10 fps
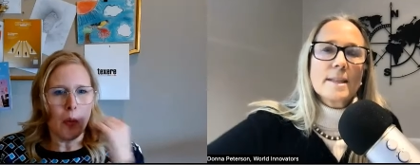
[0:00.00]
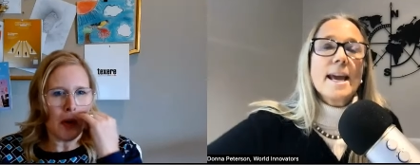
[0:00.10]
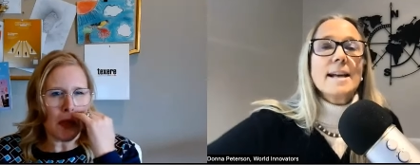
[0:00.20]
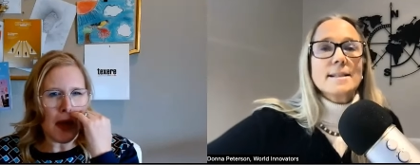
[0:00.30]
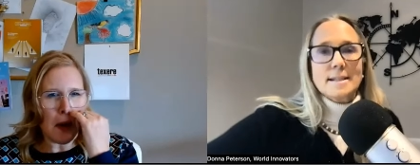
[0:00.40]

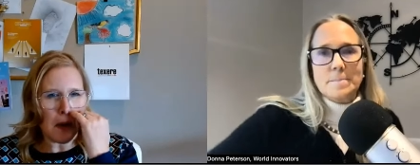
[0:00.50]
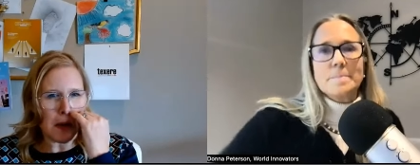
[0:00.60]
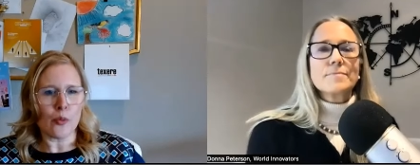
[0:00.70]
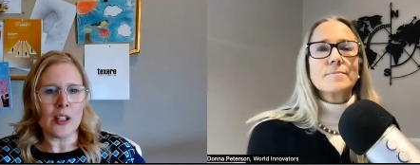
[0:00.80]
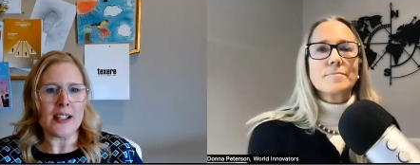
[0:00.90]
Speaker 1: without yes.
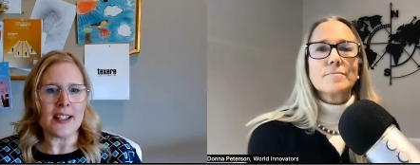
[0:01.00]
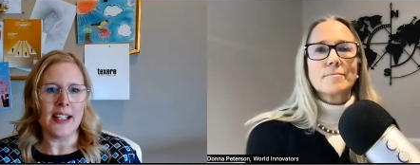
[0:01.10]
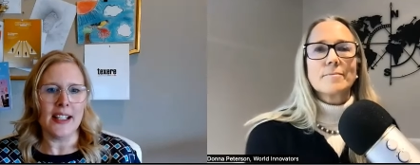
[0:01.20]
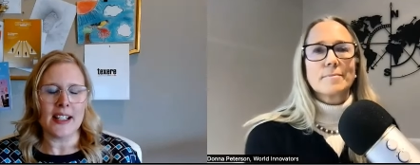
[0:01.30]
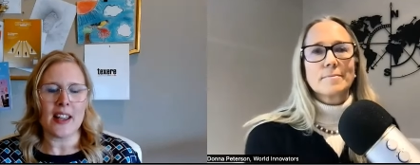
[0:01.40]
really
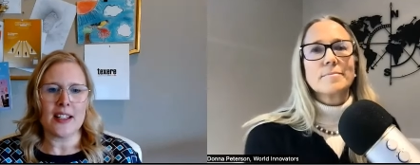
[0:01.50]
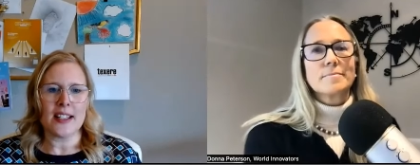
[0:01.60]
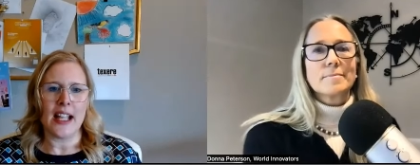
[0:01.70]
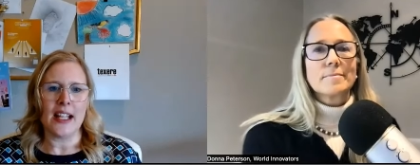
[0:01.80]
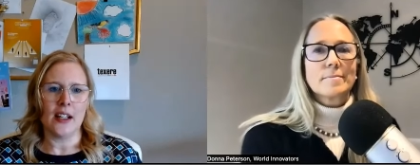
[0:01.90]
digging into the
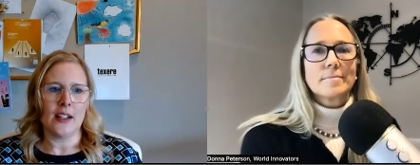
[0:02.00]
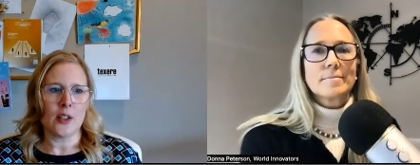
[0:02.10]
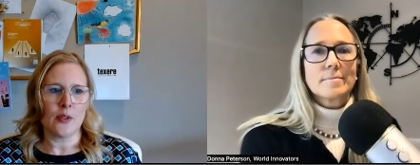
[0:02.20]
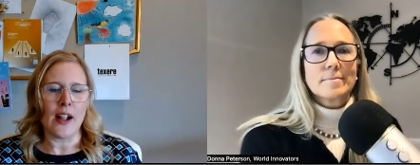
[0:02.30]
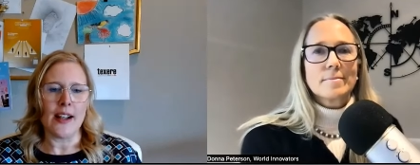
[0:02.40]
data
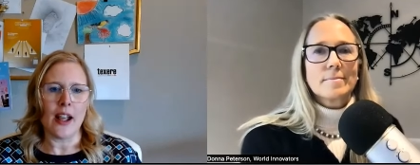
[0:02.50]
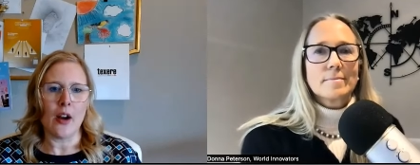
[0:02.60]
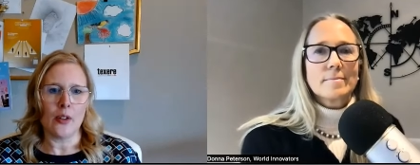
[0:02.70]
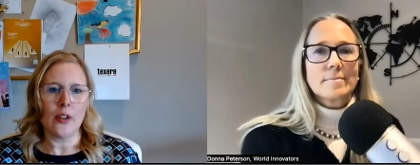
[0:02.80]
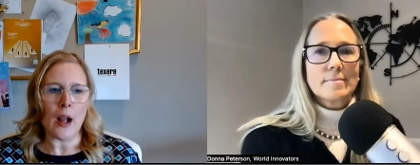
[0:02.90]
to find
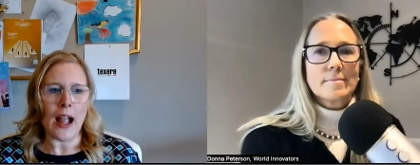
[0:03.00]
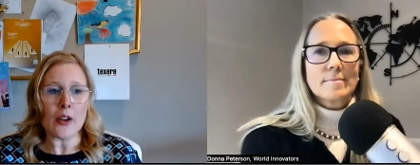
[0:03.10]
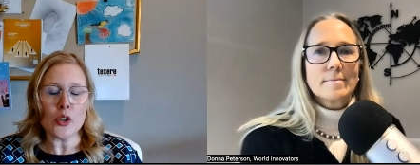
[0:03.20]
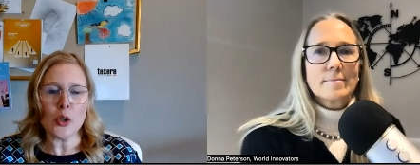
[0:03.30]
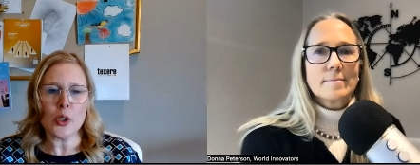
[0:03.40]
out how
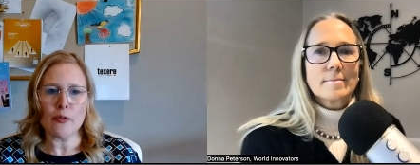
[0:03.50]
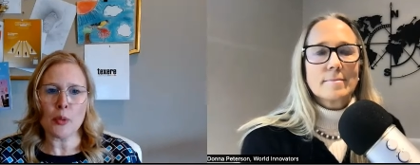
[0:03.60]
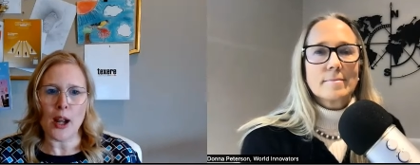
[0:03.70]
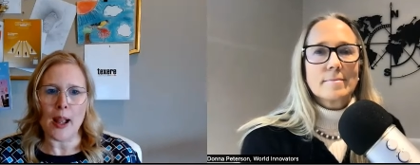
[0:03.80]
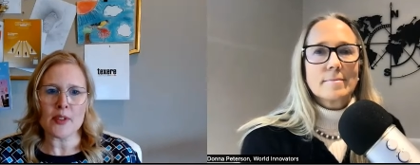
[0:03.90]
you could have
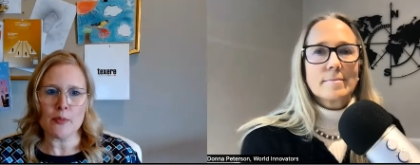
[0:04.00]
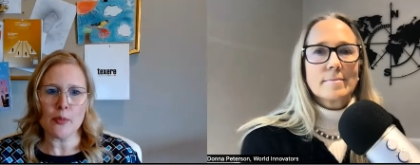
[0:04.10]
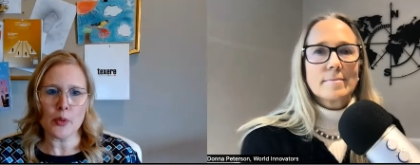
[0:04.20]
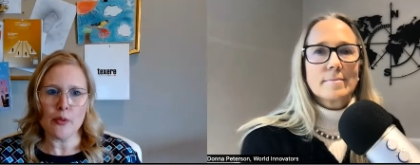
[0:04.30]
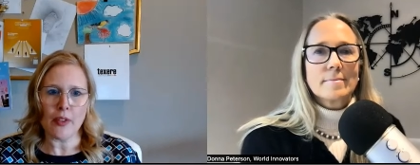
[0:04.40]
perhaps
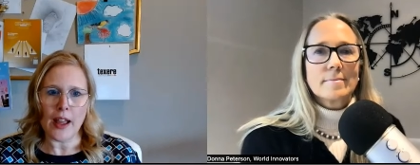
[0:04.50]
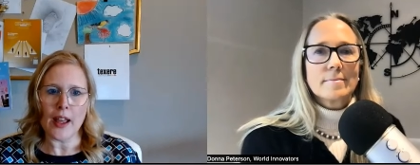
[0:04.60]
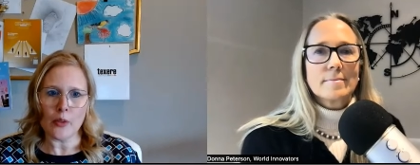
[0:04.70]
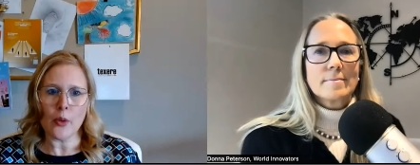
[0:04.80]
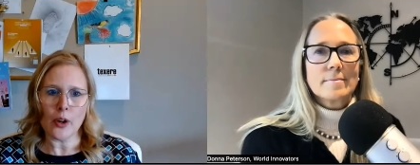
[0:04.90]
improved
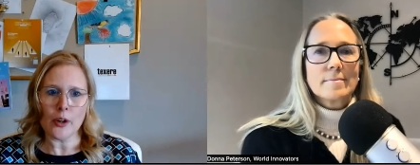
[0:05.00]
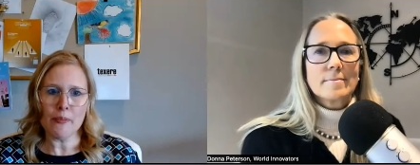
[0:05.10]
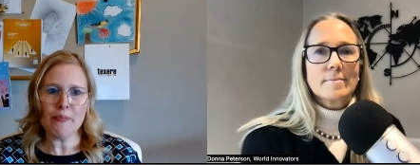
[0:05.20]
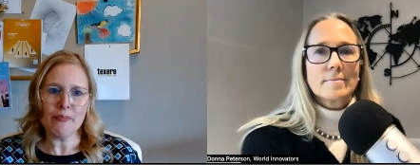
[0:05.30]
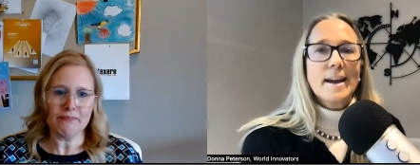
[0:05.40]
that or
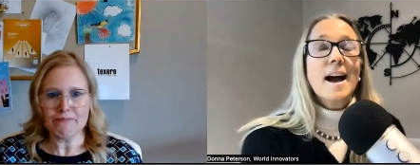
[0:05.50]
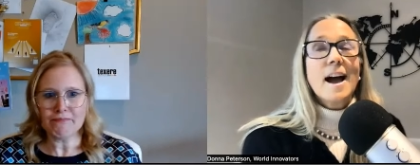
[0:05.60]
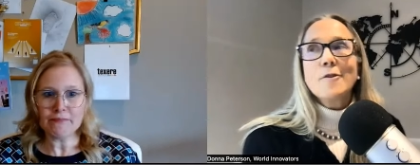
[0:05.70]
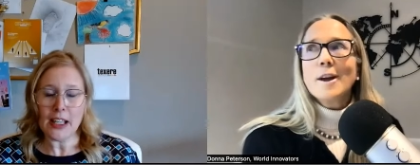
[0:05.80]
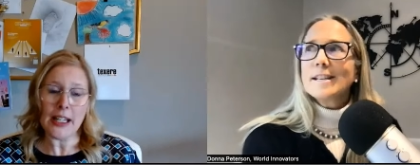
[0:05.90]
Speaker 2: yeah
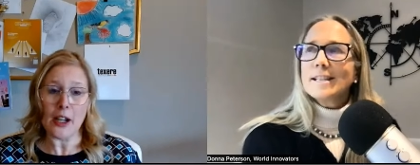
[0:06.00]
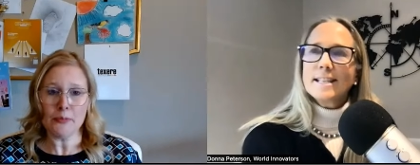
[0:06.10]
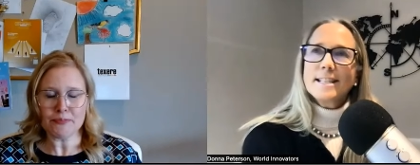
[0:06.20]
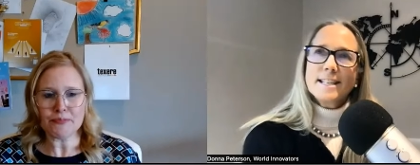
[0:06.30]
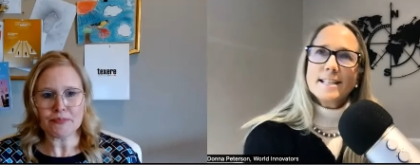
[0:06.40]
i read a
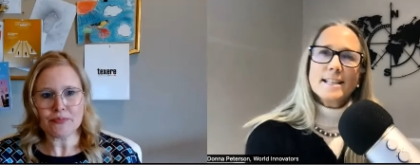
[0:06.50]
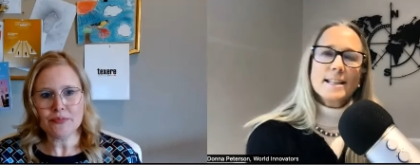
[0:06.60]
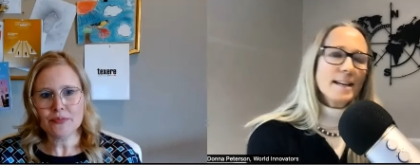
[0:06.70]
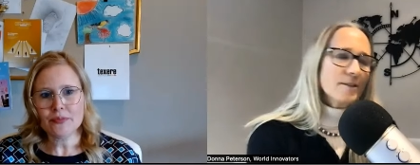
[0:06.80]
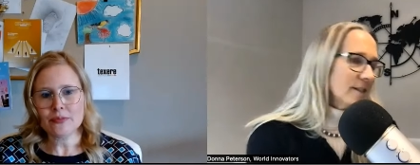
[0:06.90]

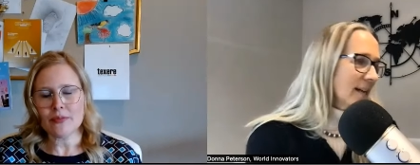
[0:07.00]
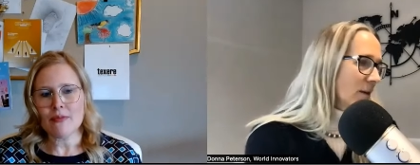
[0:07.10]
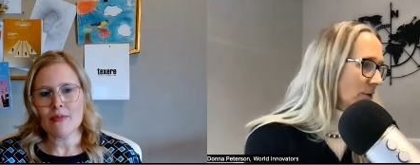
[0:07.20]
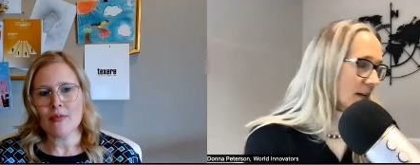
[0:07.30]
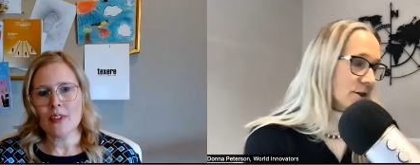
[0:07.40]
statistic the other day i
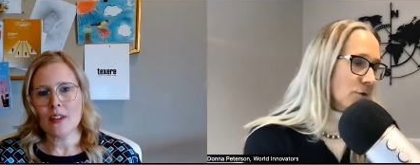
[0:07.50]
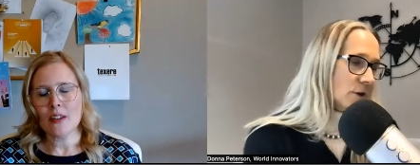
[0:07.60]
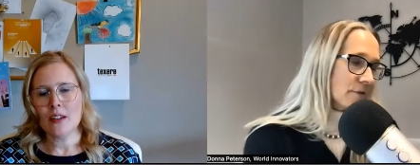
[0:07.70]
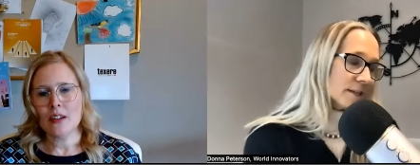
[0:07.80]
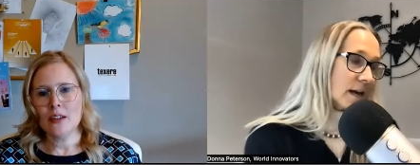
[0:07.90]
wish i knew it
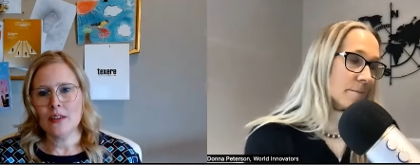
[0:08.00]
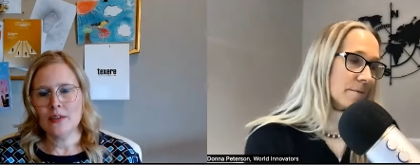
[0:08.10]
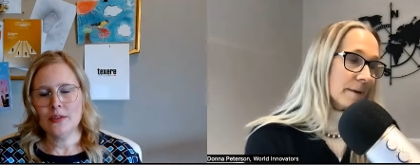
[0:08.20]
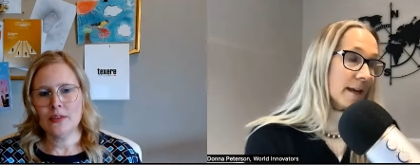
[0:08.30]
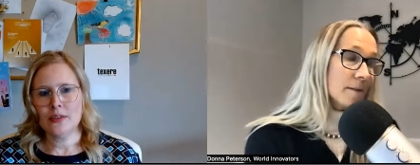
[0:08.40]
off the top
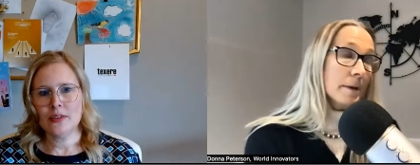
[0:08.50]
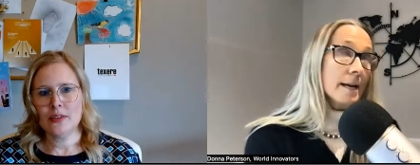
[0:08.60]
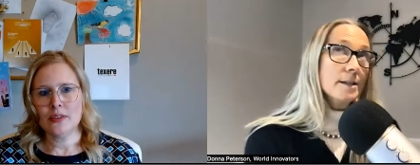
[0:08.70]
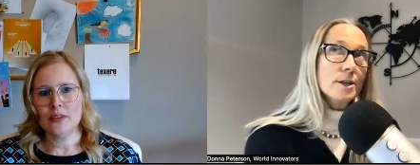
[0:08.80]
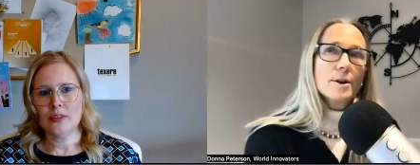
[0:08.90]
of my head but
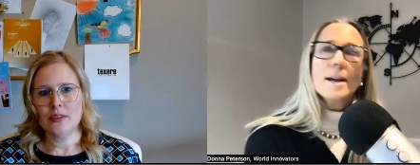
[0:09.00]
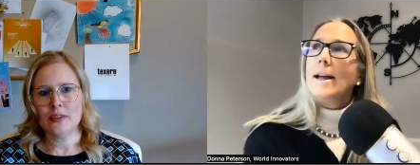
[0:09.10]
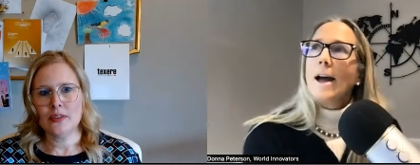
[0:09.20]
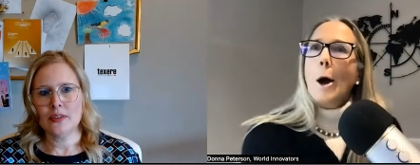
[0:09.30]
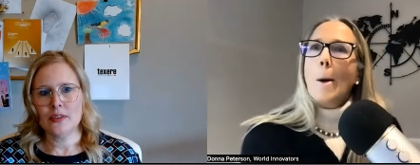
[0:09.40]
i don't
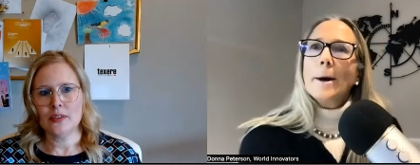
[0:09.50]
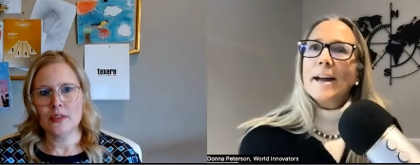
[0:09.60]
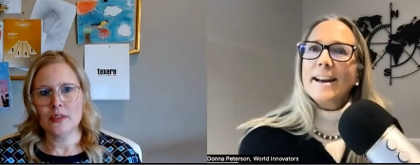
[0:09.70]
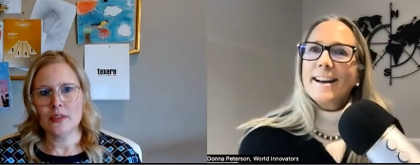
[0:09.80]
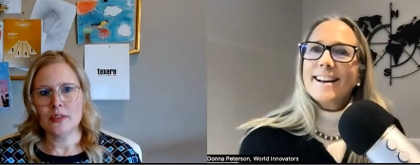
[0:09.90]

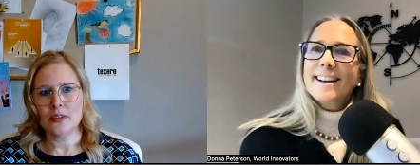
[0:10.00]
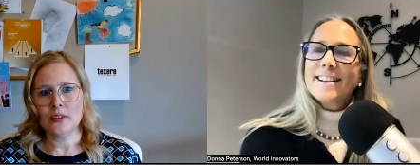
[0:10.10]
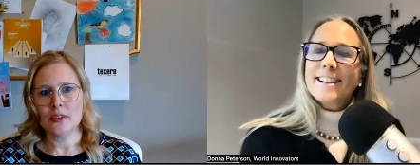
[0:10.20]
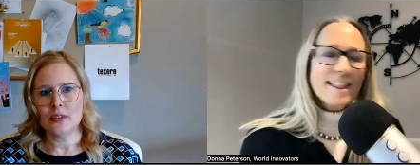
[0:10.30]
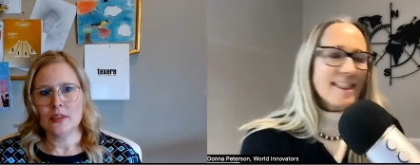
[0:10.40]
but
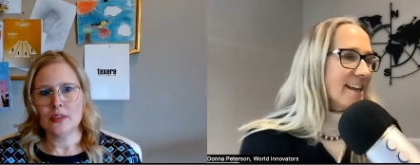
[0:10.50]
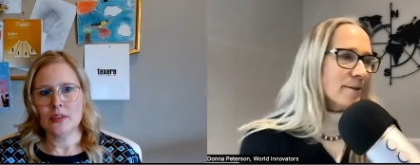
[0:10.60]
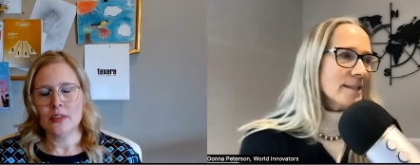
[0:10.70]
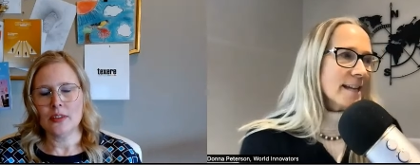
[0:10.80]
i think it was